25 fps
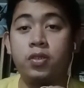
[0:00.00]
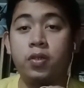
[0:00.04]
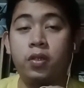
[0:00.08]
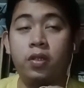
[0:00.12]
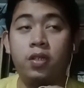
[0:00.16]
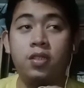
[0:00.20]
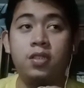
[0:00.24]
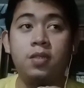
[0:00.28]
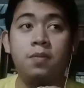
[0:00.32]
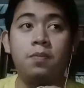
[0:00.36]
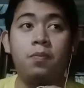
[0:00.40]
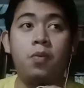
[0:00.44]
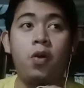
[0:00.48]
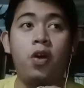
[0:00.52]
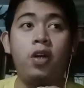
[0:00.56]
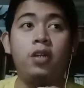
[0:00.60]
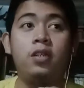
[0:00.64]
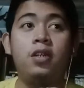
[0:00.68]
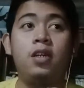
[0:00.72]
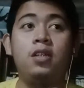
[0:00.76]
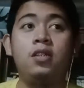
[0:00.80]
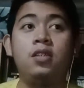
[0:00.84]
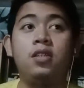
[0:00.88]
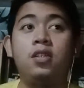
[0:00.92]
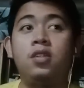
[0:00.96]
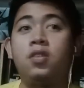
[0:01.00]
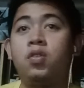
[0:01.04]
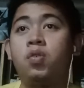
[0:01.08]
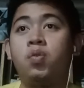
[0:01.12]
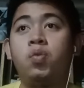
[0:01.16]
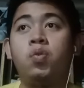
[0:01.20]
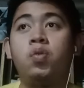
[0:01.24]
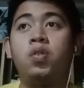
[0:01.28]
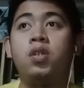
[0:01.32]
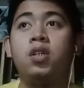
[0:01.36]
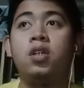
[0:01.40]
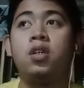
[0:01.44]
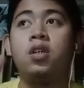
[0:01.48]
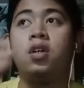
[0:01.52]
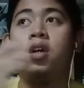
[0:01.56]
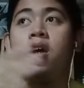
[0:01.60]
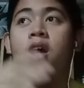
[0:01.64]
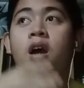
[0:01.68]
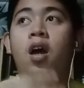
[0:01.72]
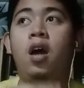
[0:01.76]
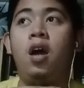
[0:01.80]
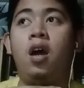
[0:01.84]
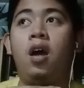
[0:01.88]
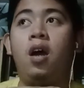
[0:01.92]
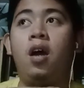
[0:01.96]
equip them with
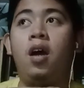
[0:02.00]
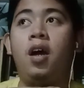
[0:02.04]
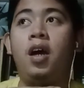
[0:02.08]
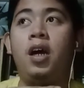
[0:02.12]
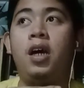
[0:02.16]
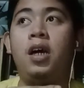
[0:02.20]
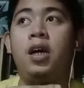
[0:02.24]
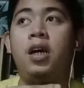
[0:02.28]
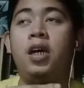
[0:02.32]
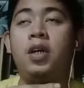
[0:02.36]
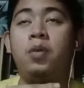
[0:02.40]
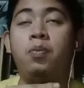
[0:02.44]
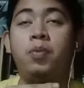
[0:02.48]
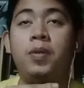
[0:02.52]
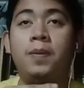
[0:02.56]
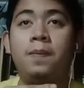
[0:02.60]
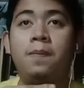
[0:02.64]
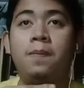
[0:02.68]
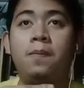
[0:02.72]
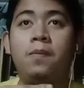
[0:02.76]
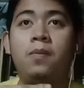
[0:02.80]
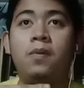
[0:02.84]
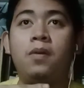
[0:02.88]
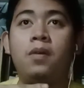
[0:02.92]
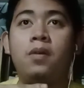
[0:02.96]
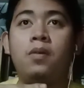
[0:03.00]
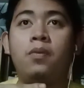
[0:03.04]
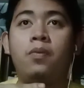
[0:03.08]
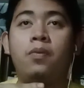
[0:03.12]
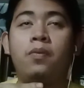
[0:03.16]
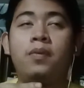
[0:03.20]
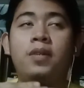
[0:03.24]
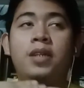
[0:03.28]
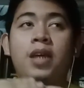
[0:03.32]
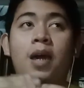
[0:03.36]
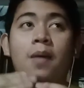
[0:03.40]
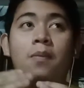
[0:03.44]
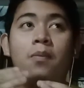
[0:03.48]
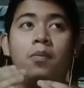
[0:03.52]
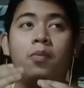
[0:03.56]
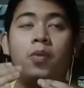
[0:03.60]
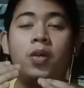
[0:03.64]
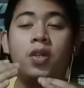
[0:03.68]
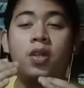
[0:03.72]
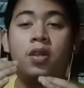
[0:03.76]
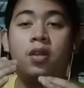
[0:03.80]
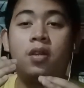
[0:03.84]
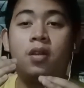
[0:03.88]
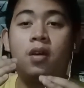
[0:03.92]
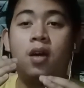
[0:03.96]
the right knowledge and
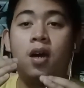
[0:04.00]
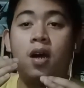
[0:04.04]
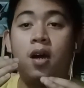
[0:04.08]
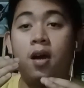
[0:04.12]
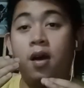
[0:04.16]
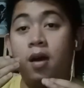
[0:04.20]
understanding,